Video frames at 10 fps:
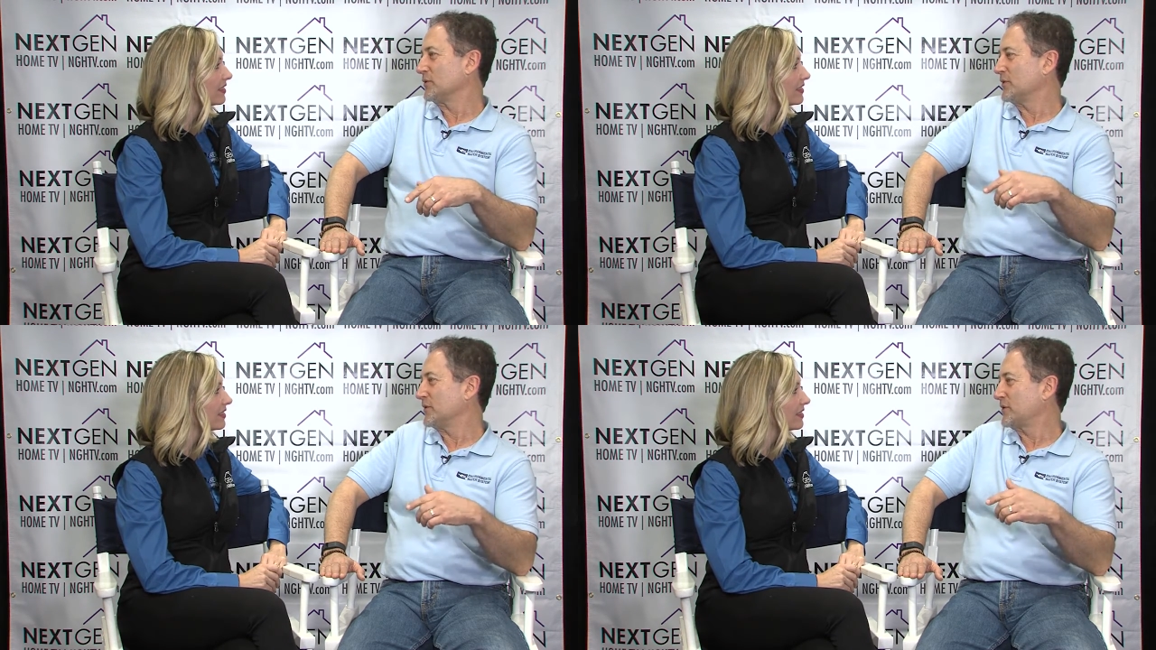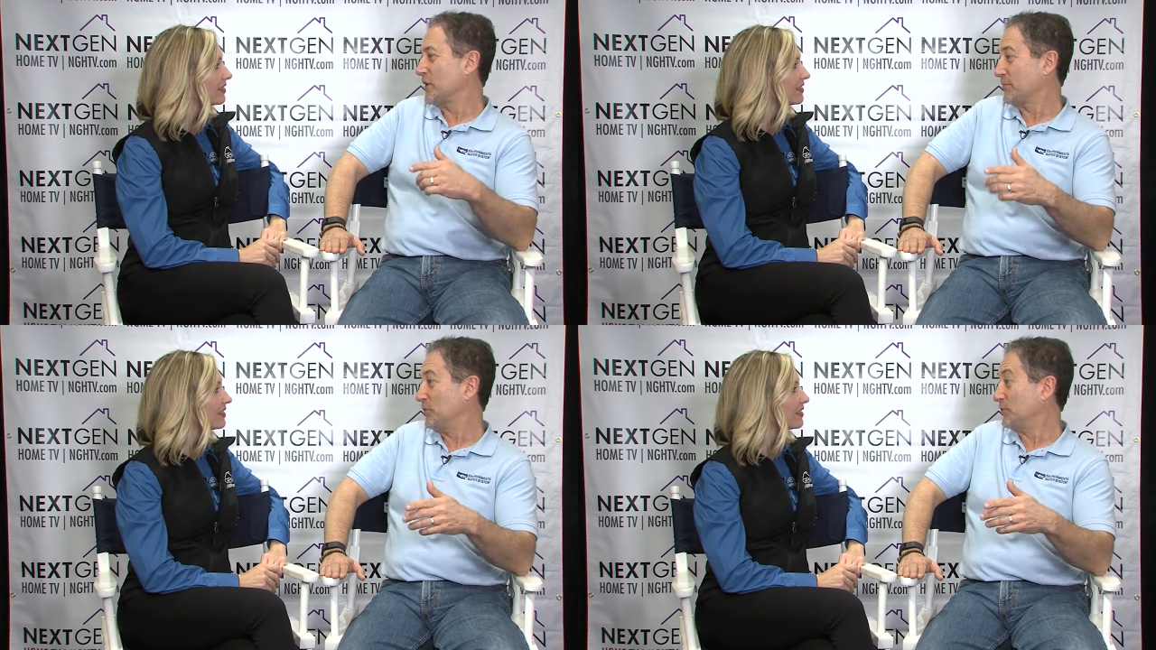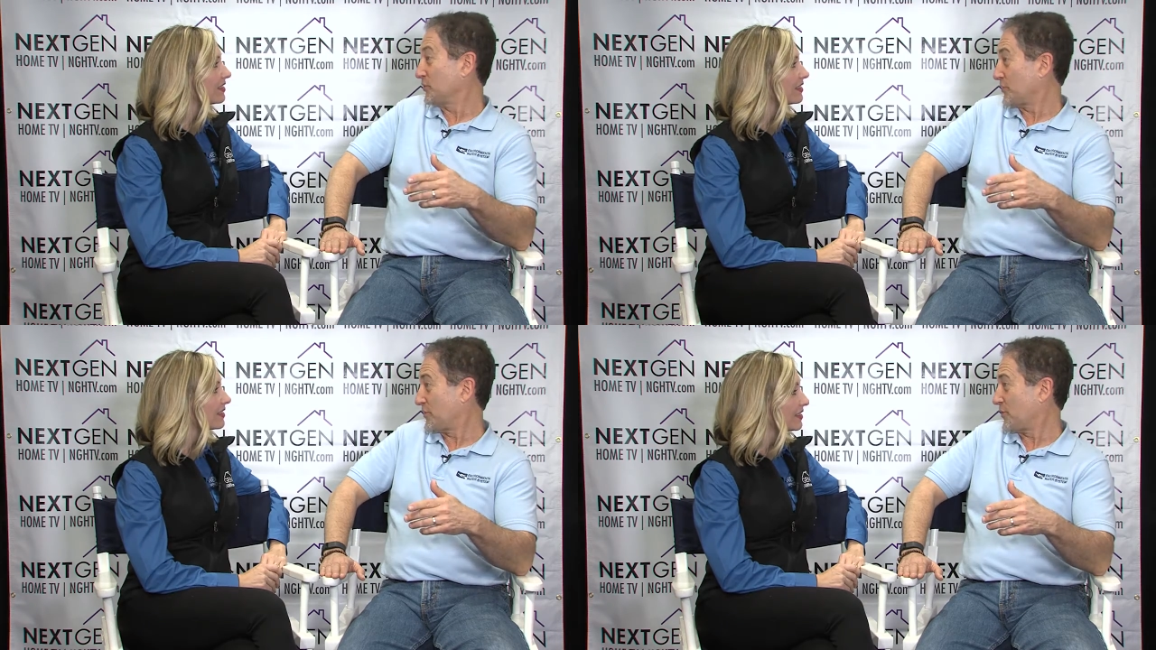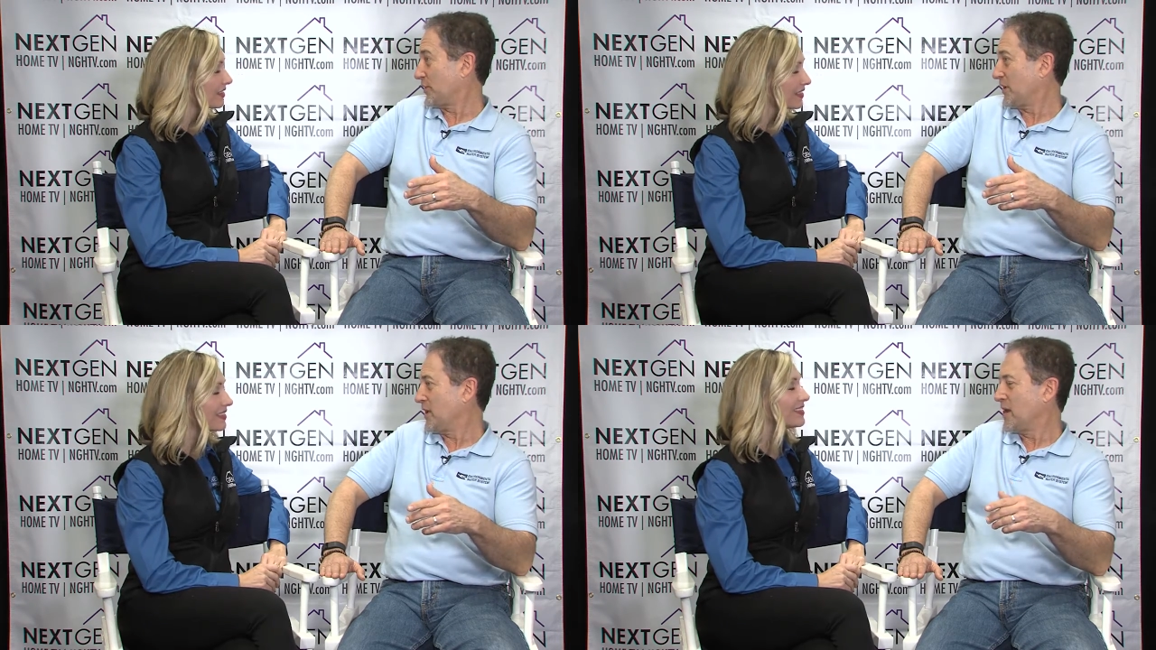Speaker 1: the company will turn 30.
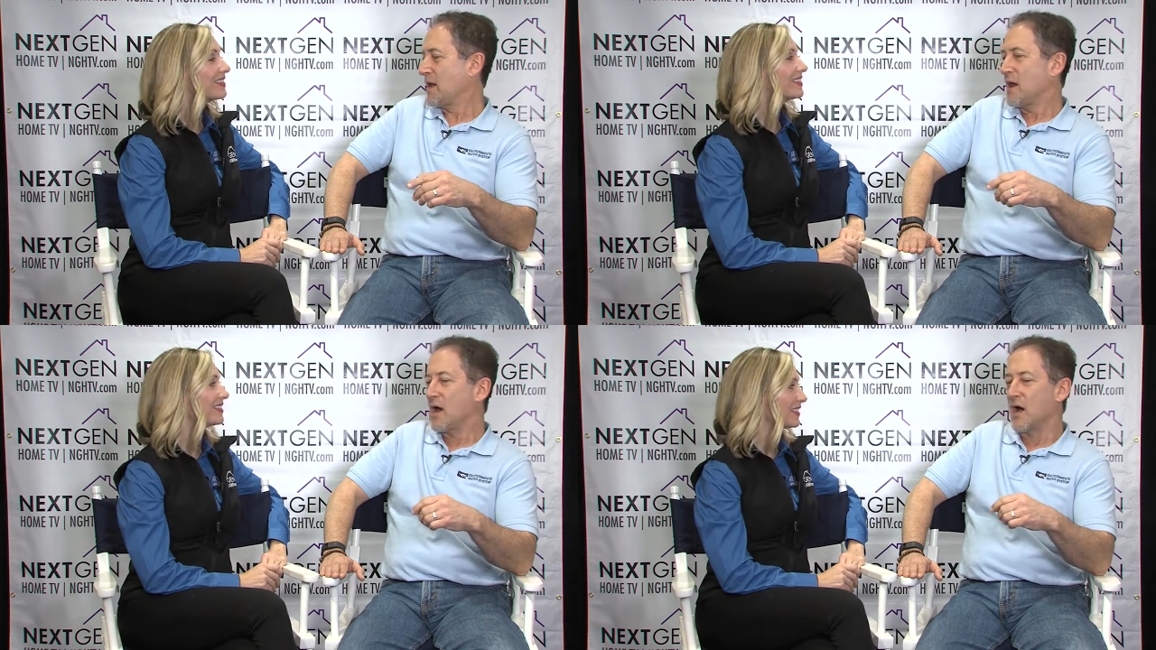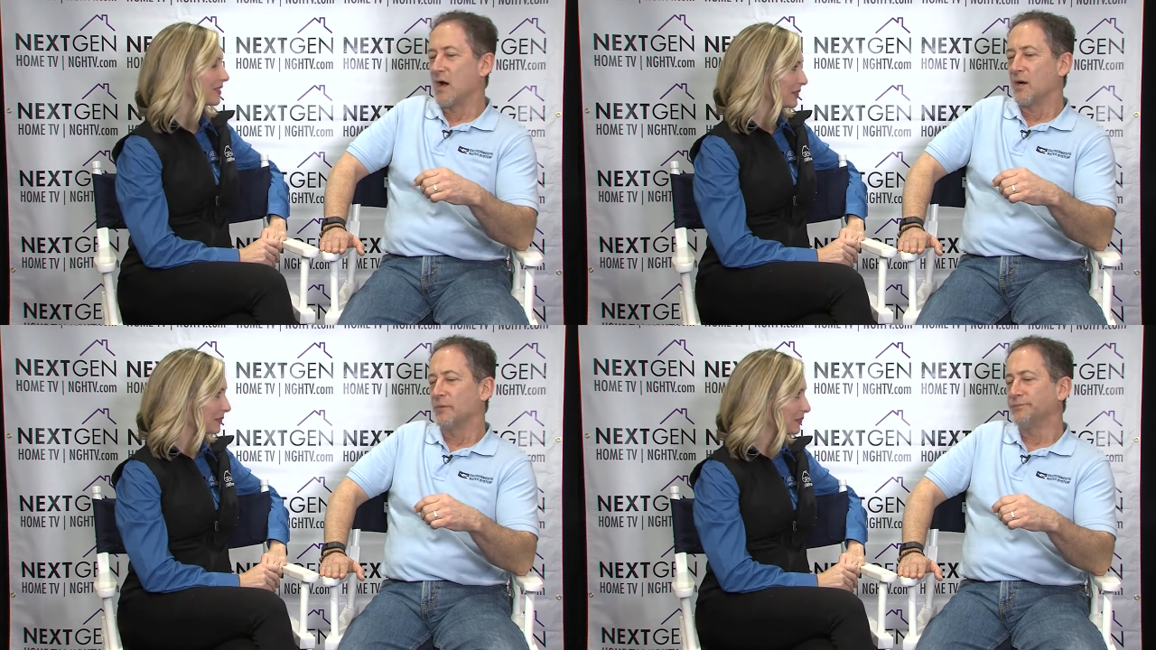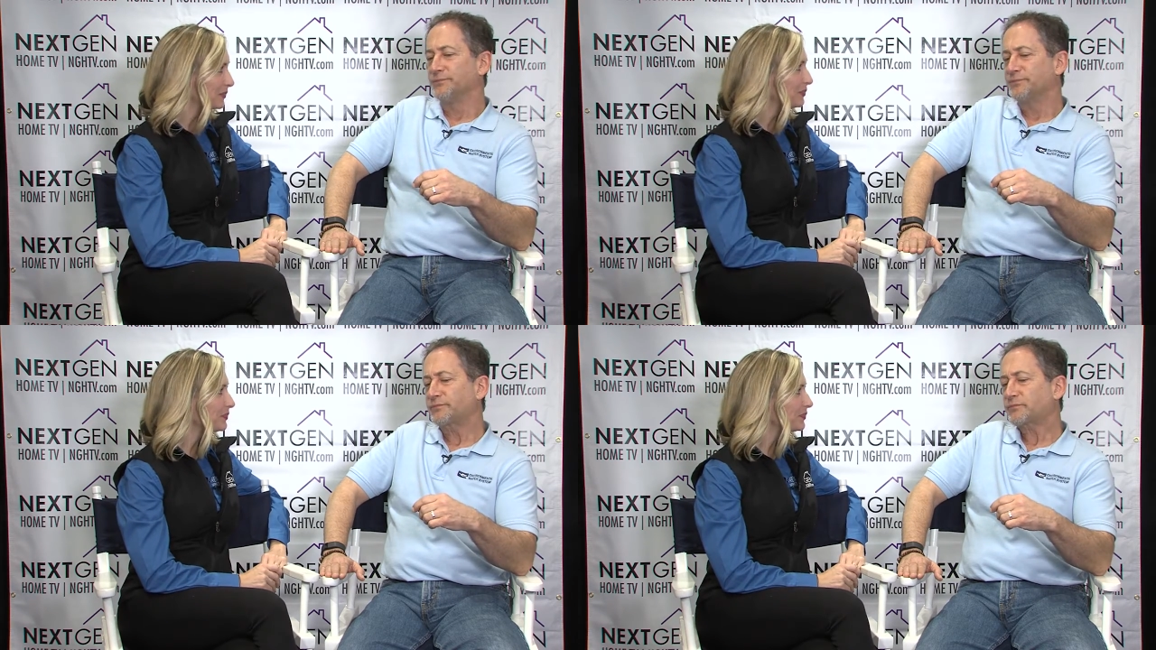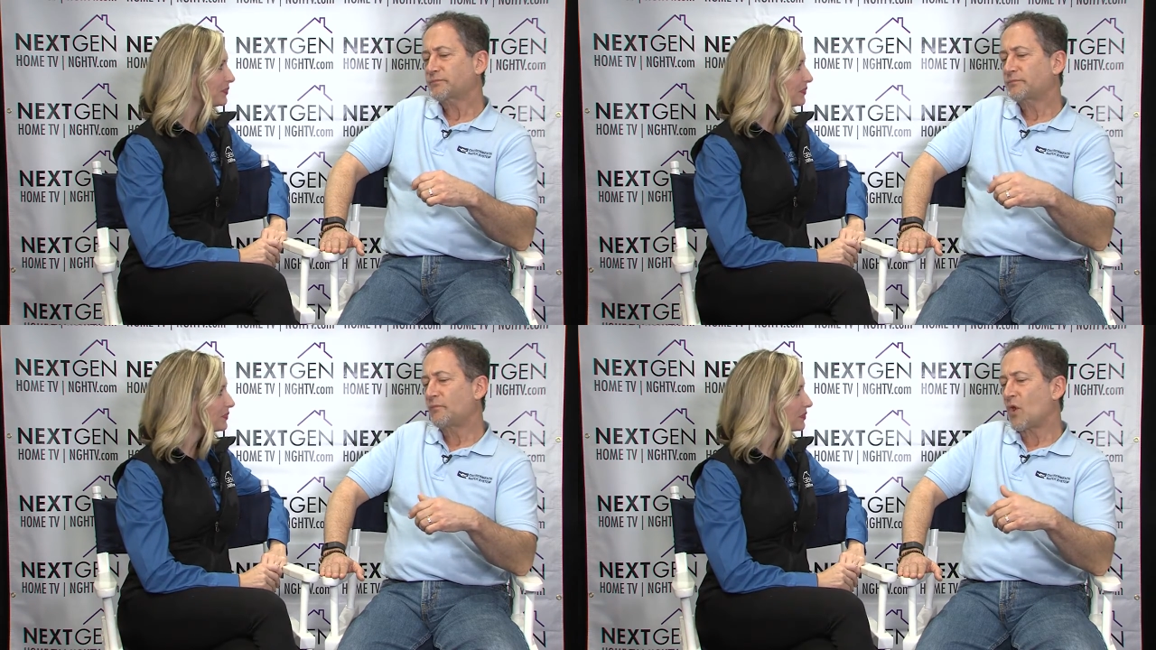Um,
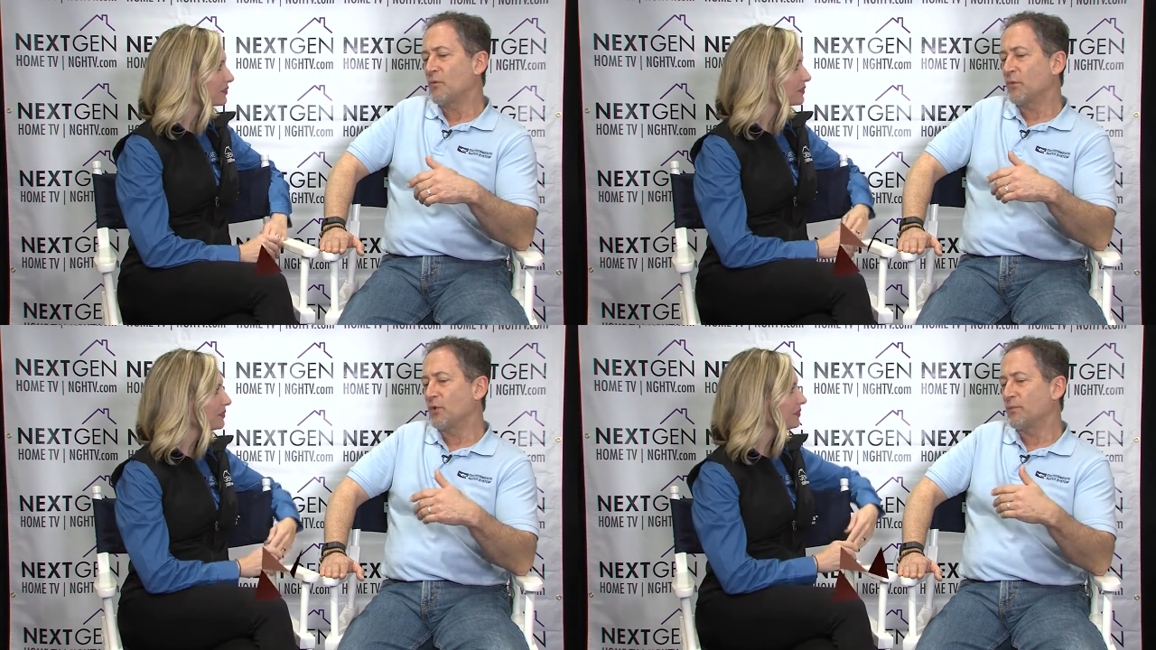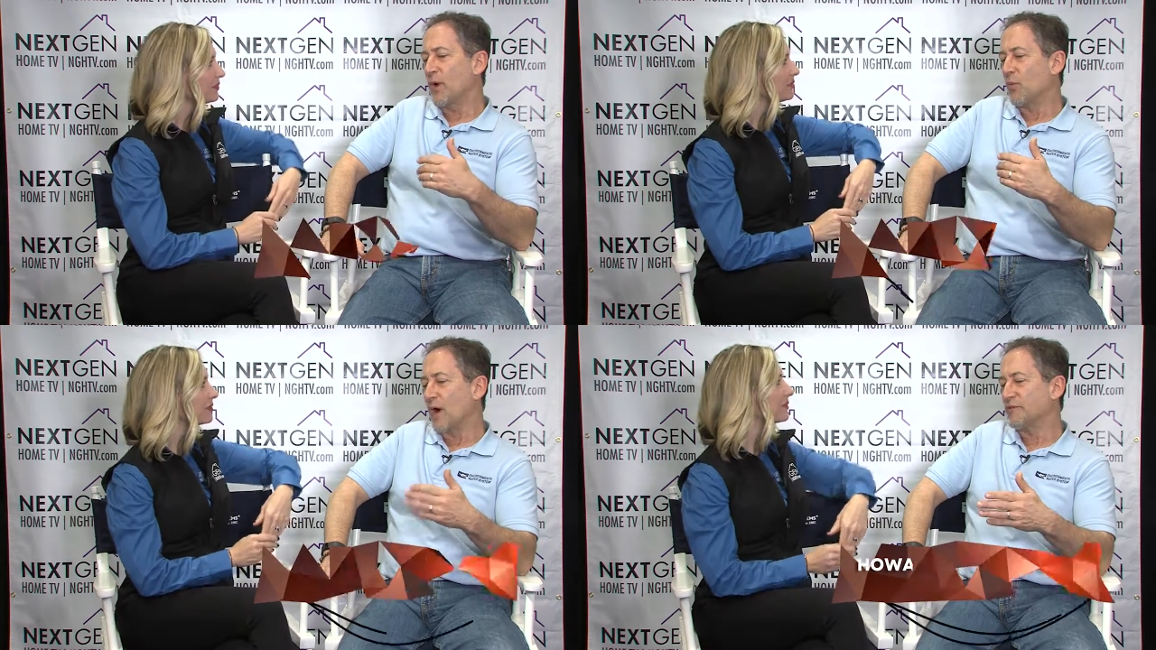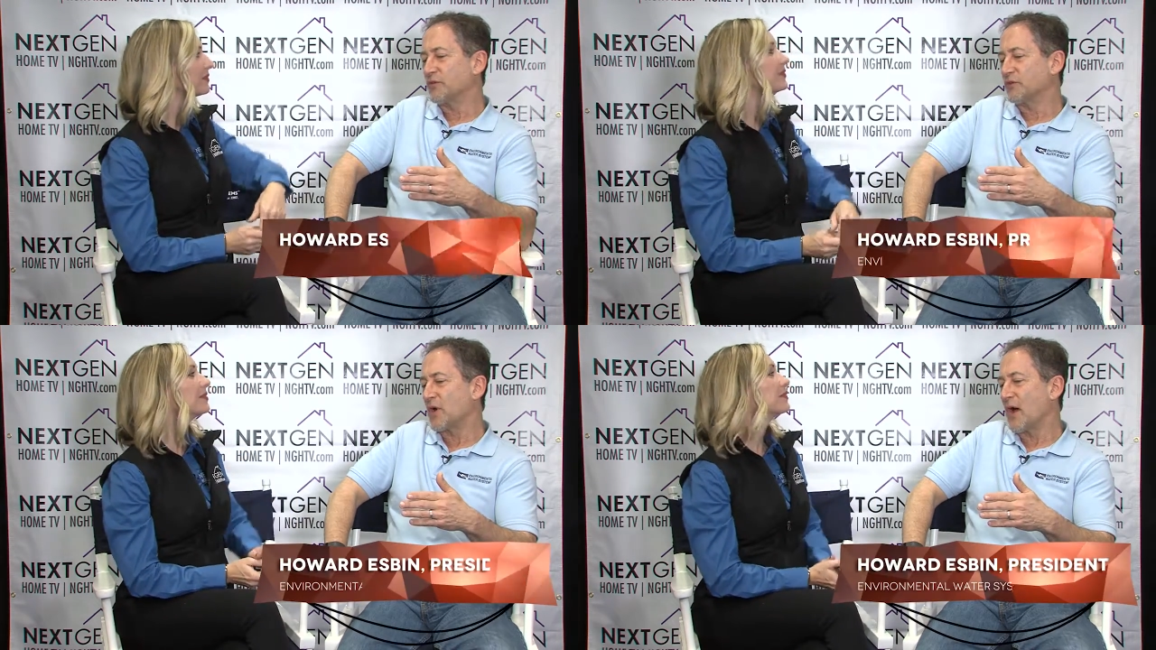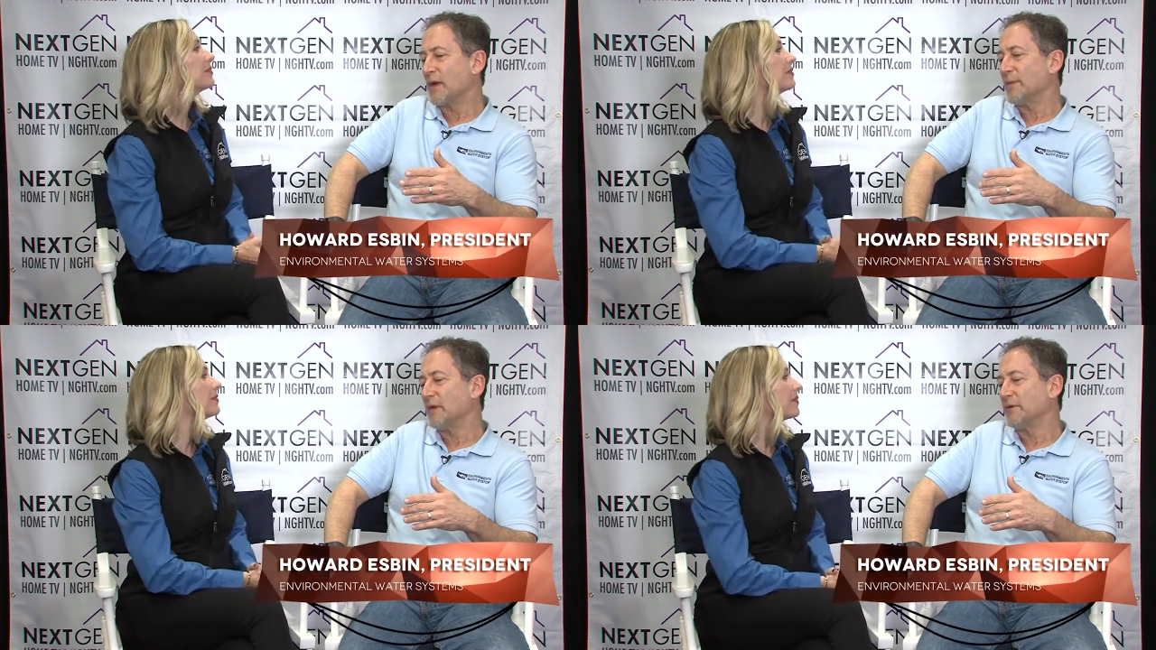both my wife at the
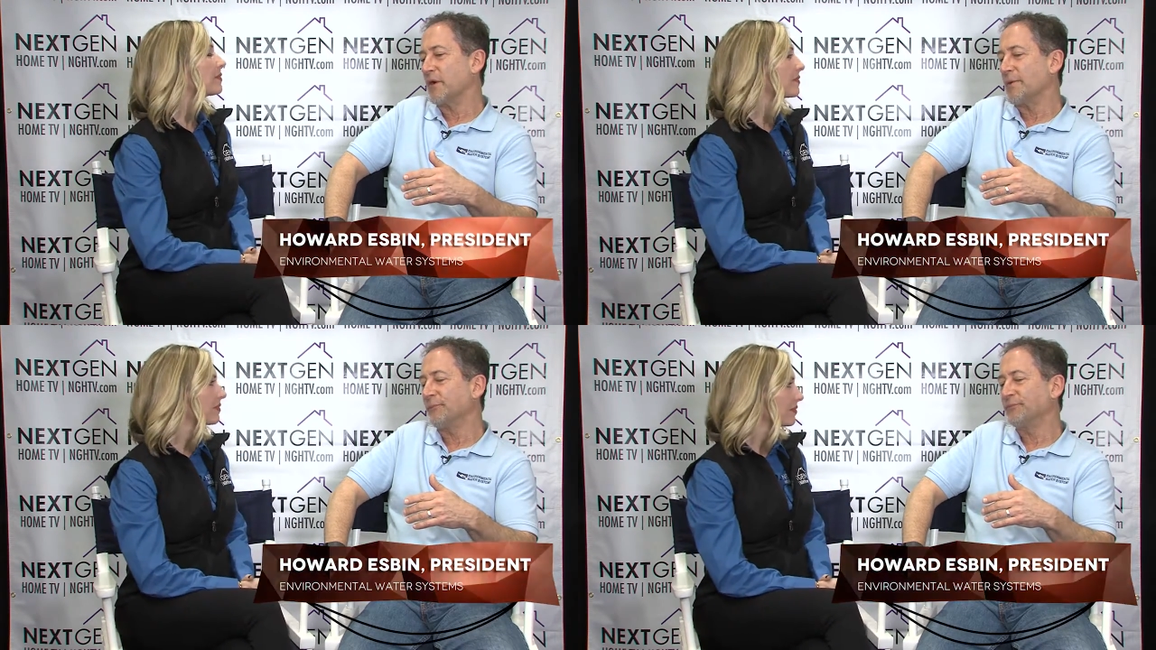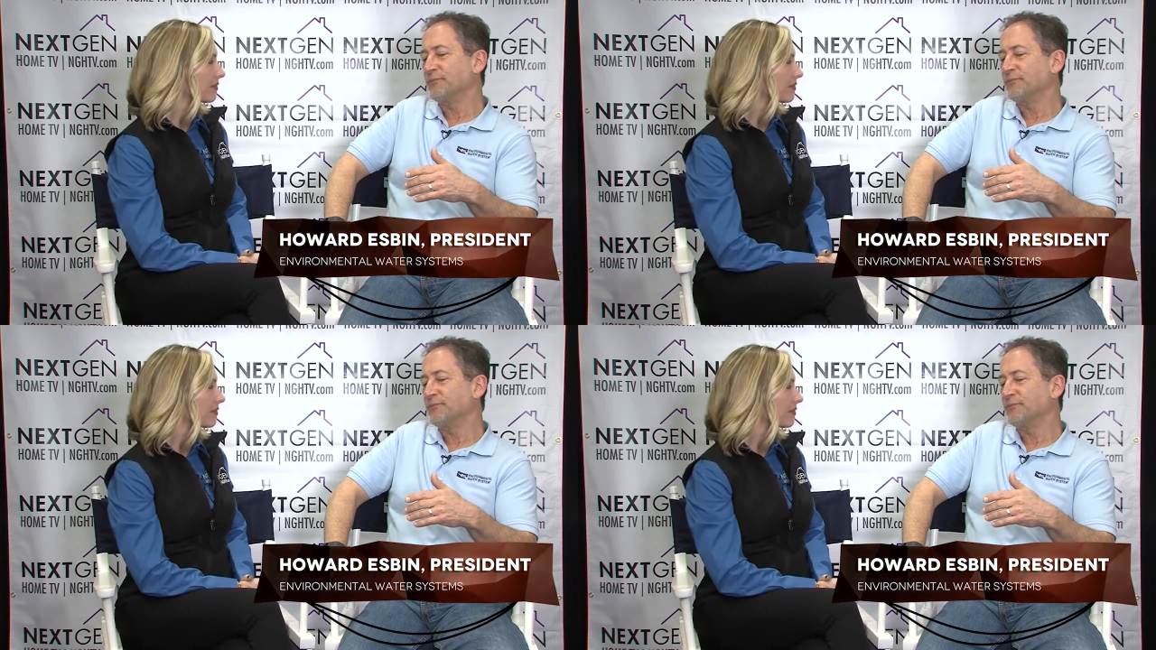time and um,